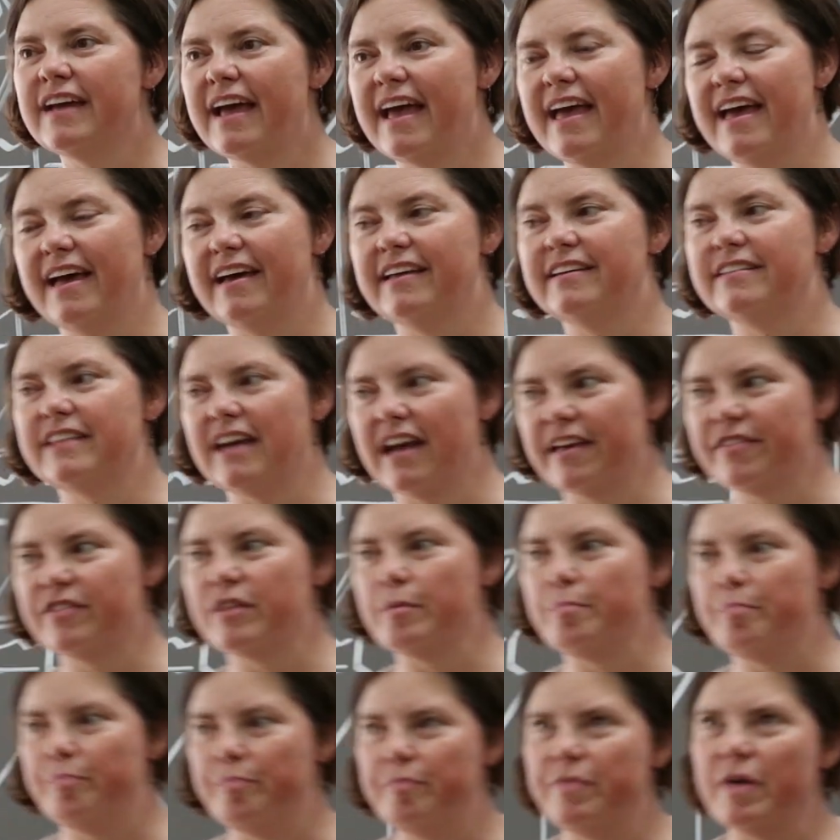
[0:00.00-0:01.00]
And
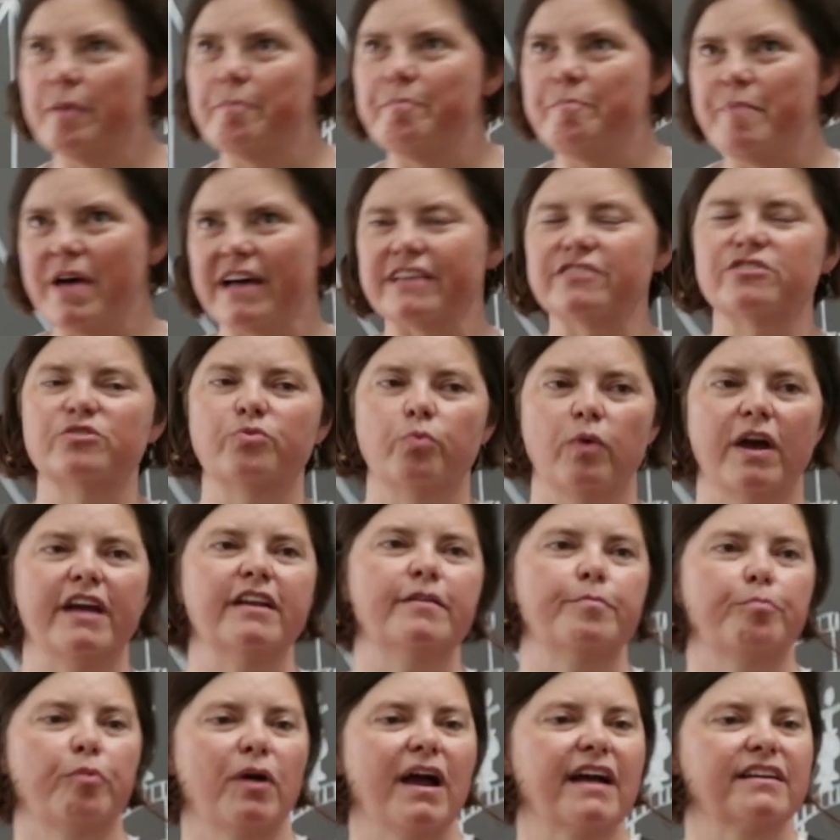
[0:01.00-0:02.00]
the best way
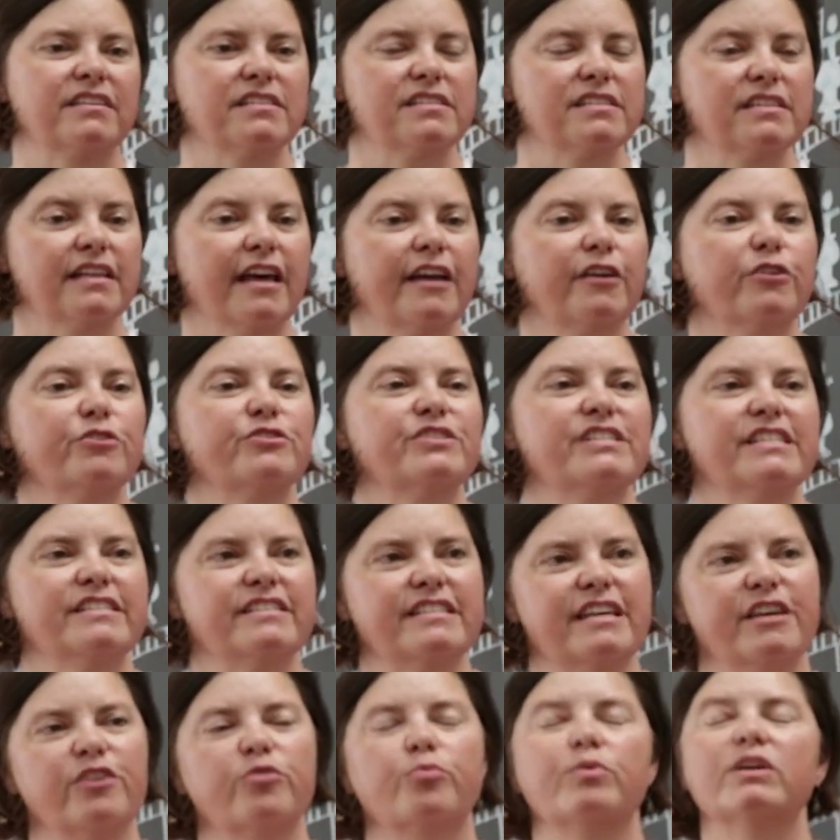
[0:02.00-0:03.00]
to practice letters
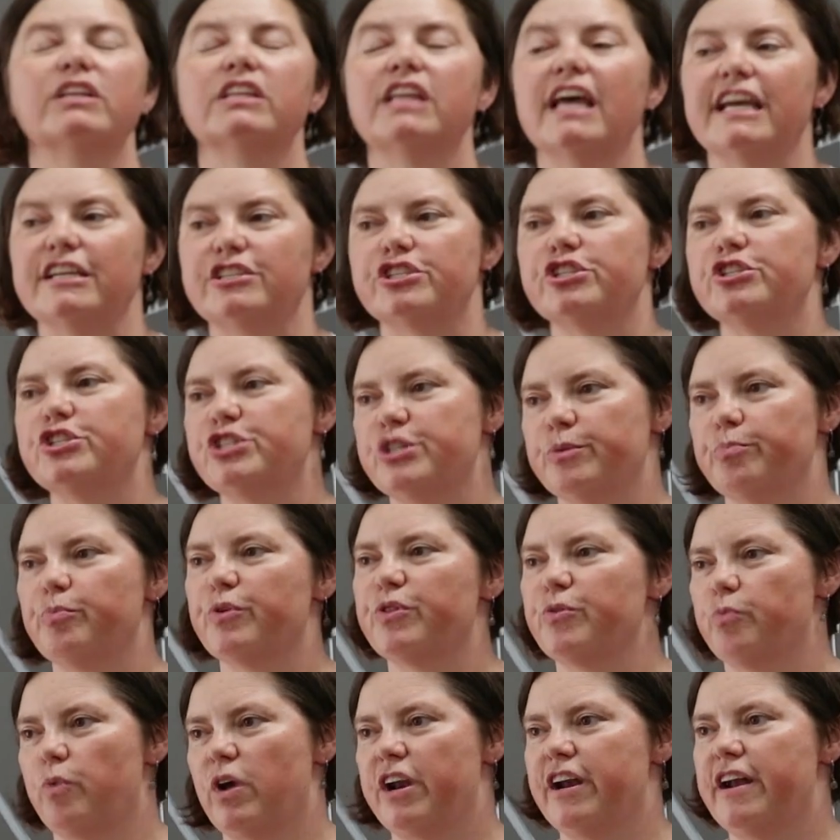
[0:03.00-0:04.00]
is in relationship
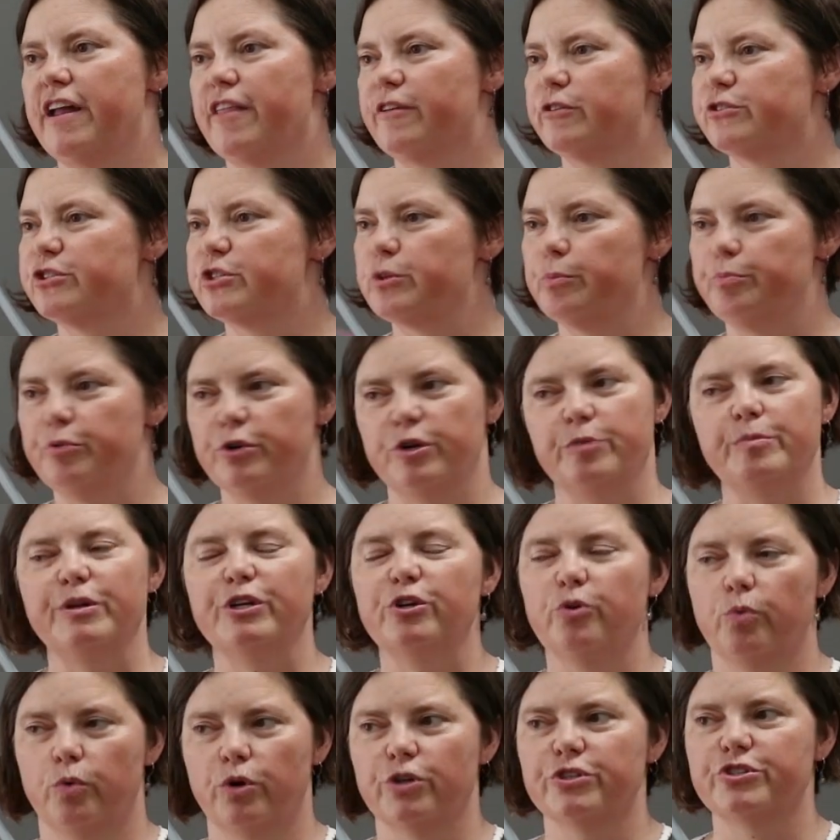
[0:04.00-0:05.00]
with one another. So put them
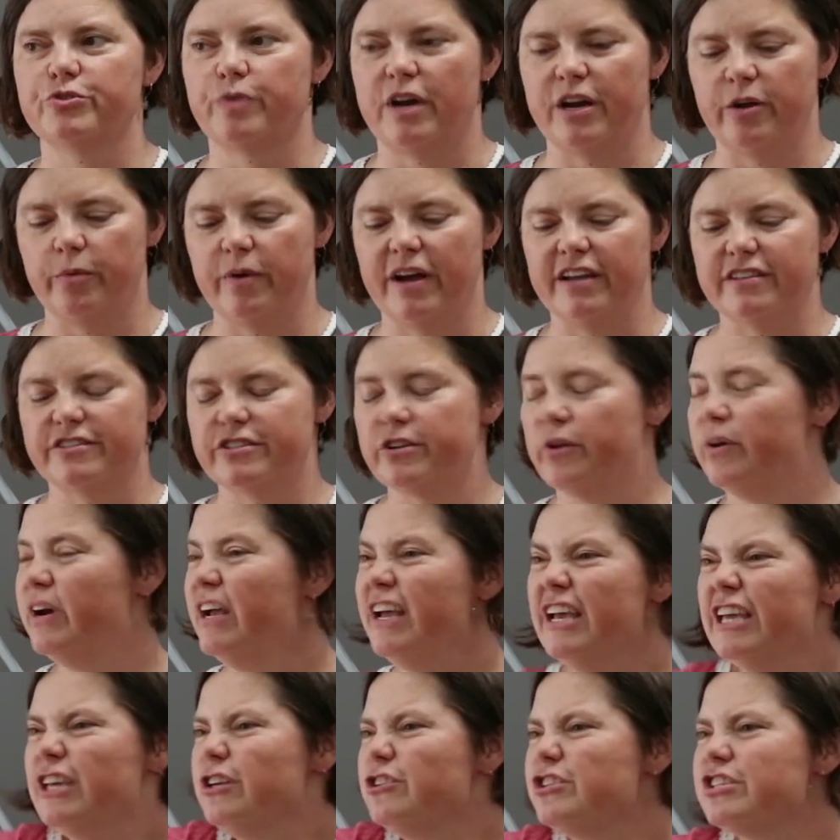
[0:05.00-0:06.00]
into words right away. So
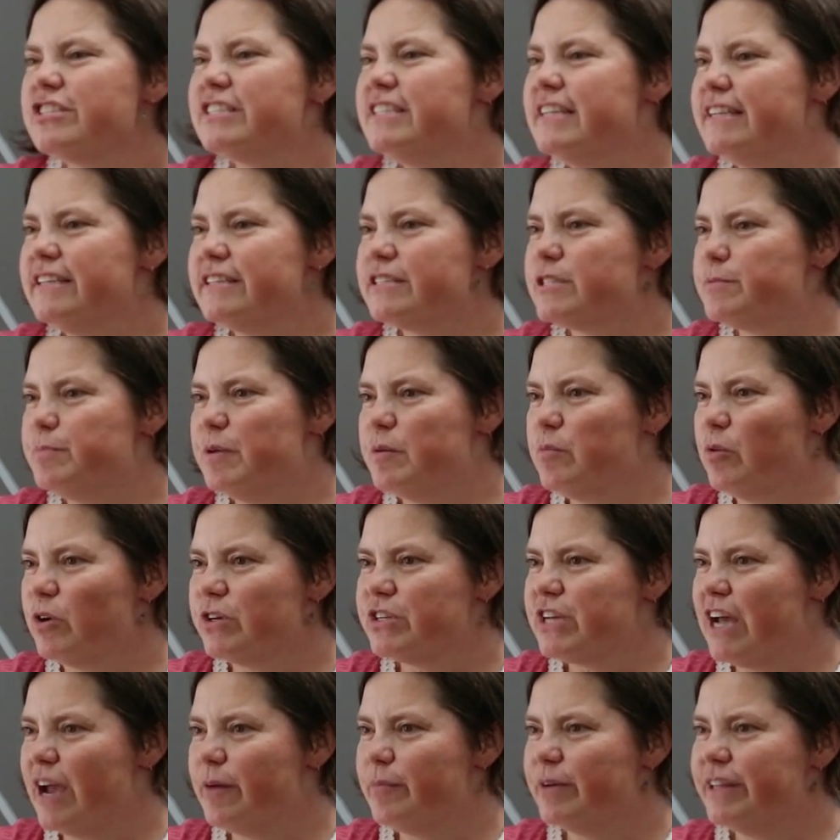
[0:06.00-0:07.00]
you just need to spend
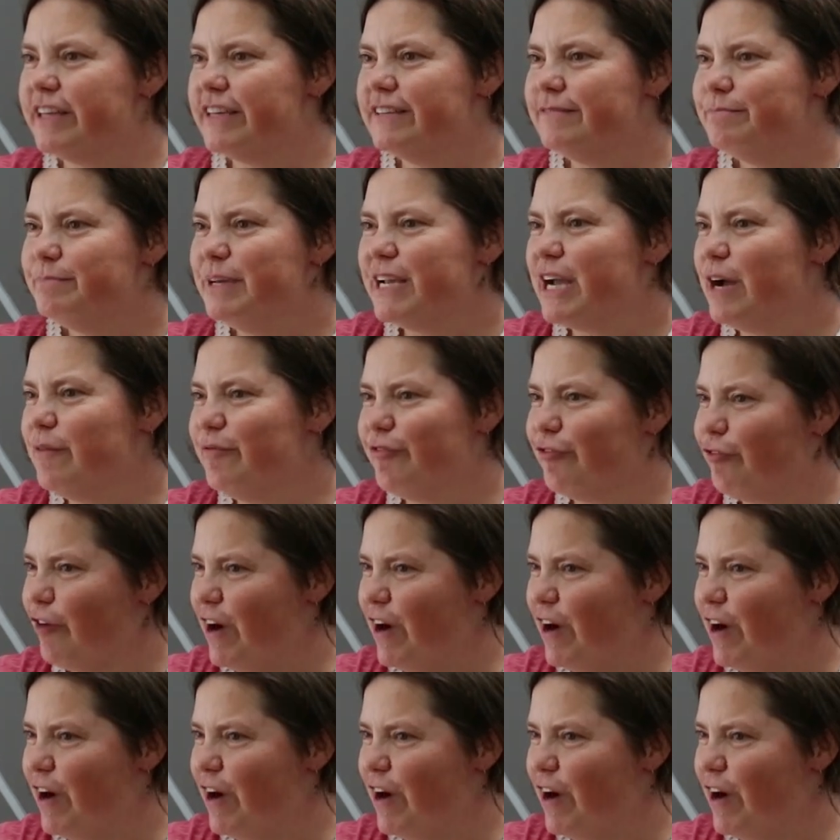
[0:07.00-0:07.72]
more time with it. Become